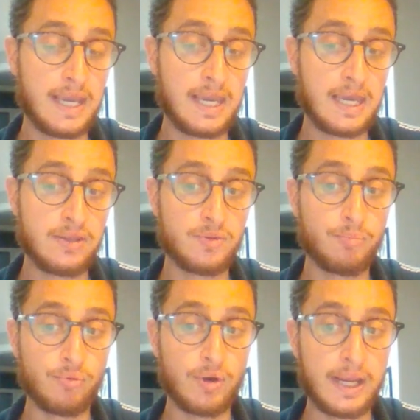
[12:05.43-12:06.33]
And the
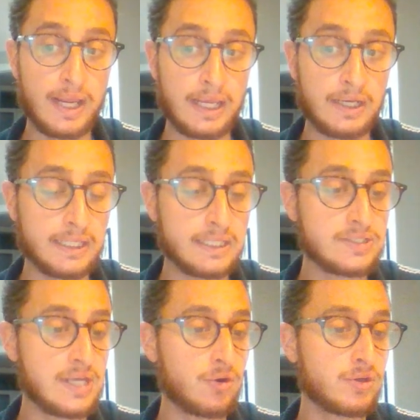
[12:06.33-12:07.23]
brain
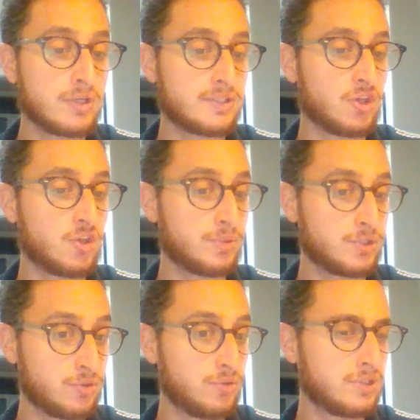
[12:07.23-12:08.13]
is now going to tell the
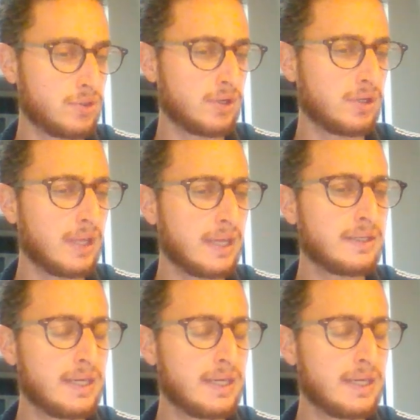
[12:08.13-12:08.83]
pituitary gland,